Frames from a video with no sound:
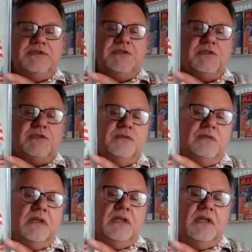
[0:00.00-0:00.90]
which is
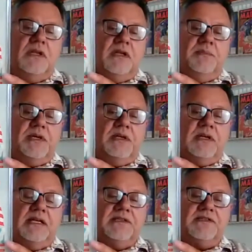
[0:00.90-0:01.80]
cool. But
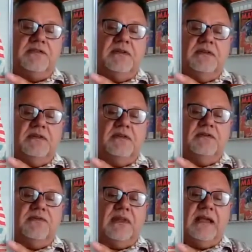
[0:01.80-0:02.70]
I just thought,
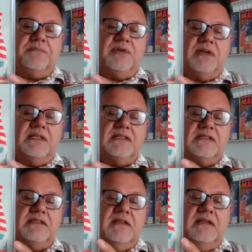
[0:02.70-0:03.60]
for that
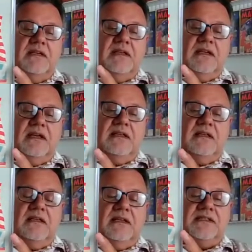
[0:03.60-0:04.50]
price,
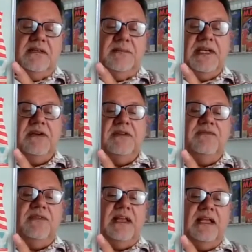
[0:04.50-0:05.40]
it's the American
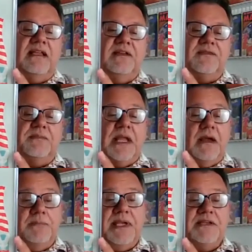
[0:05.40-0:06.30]
flag, and
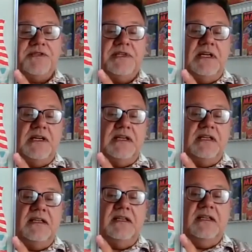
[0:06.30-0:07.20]
I'm patriotic,
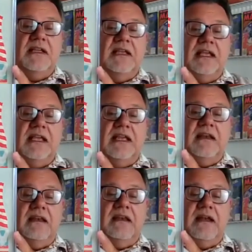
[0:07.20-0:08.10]

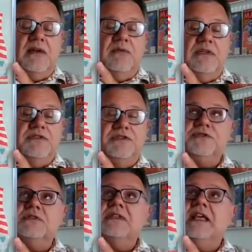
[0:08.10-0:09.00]
and I will
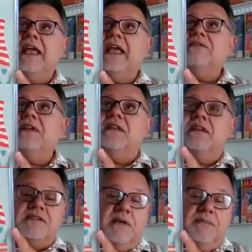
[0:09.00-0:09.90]
enjoy having
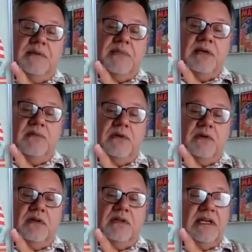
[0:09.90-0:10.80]
this up on my
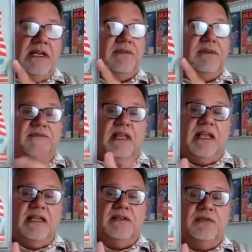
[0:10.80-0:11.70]
wall and having a
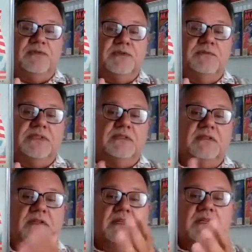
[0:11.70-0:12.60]
flag in the room here,